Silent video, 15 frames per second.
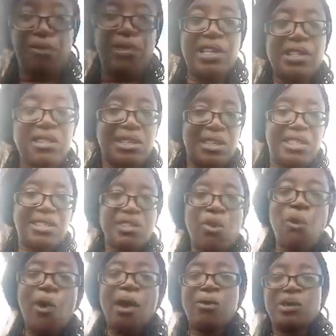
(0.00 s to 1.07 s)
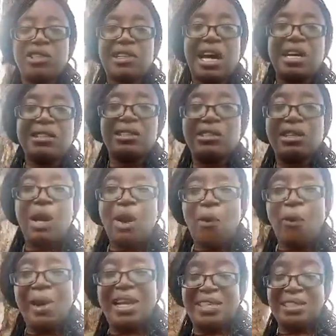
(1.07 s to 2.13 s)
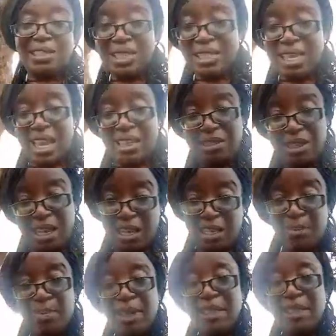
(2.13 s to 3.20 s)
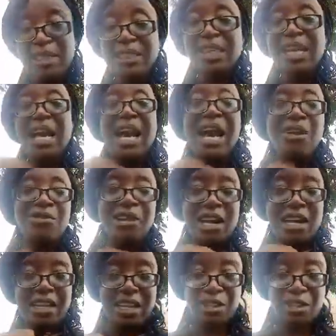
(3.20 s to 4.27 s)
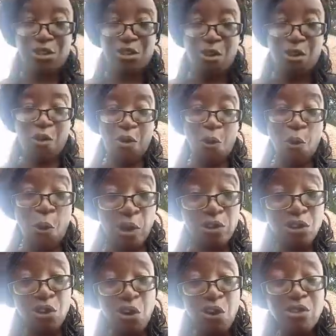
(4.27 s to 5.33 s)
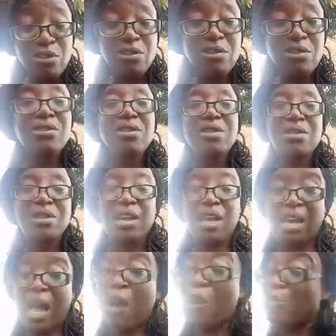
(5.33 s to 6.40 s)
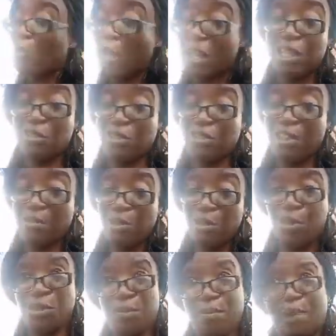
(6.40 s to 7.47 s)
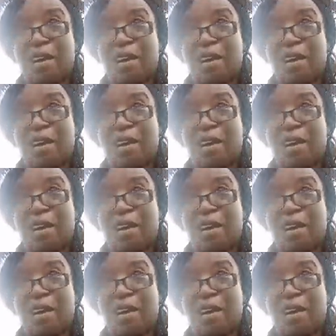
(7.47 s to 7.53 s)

these things when we start this, when I start explaining how you can get your 1 tons and how you can get your 7 tons per